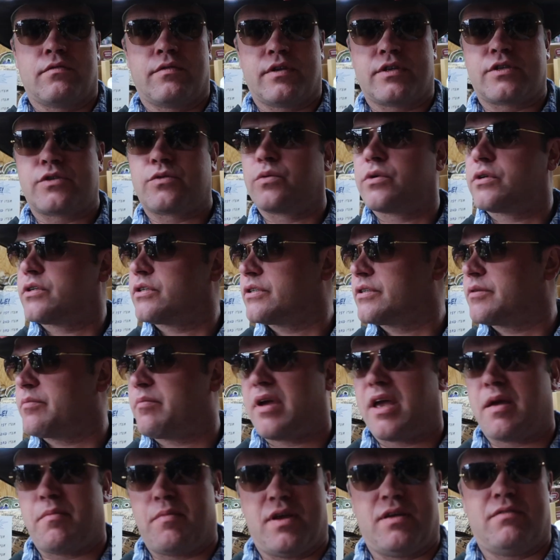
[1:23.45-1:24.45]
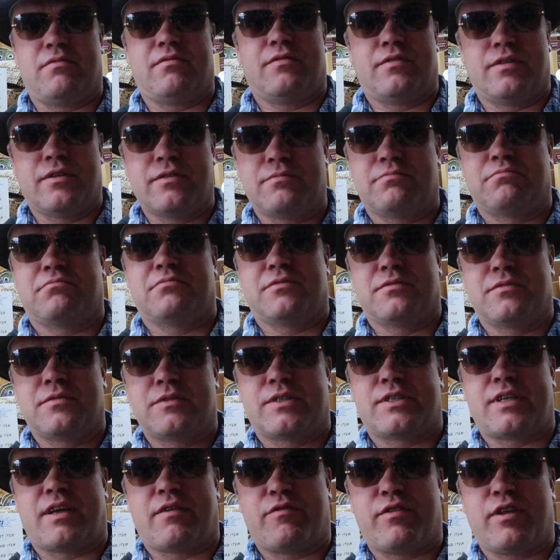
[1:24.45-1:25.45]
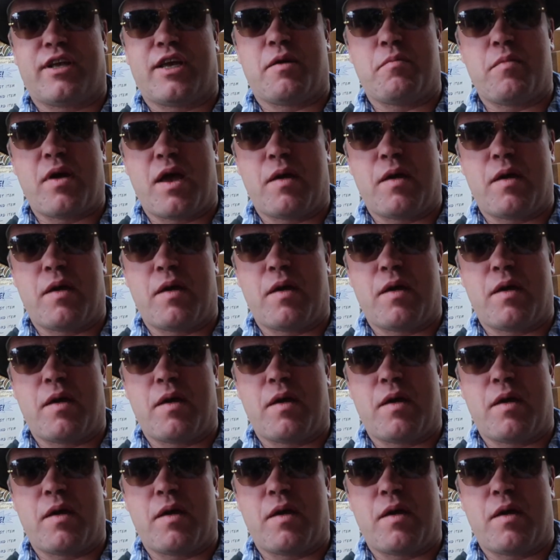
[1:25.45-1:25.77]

This one's a maybe. It's definitely a